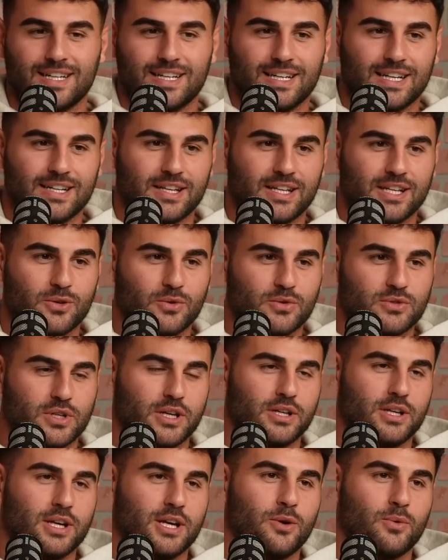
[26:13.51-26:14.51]
And then he was
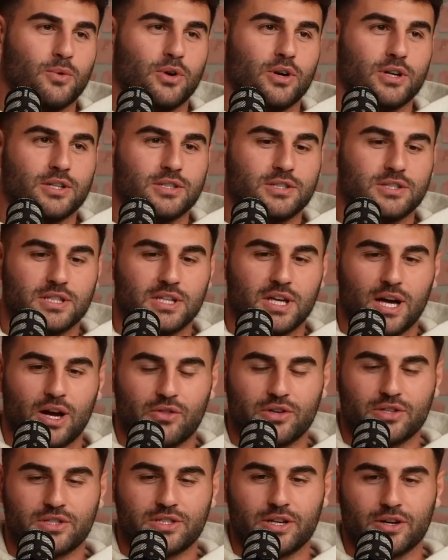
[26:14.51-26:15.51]
like, yeah, we're going to see how
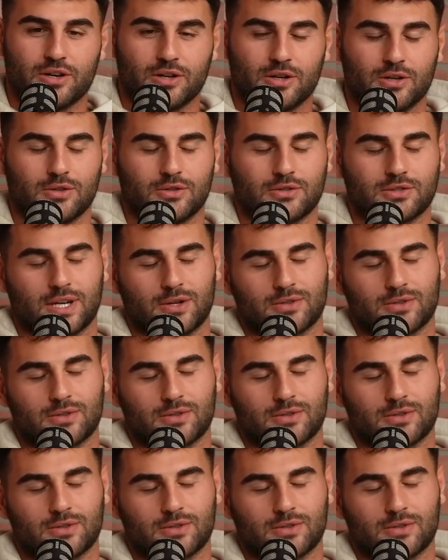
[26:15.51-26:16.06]
this year goes.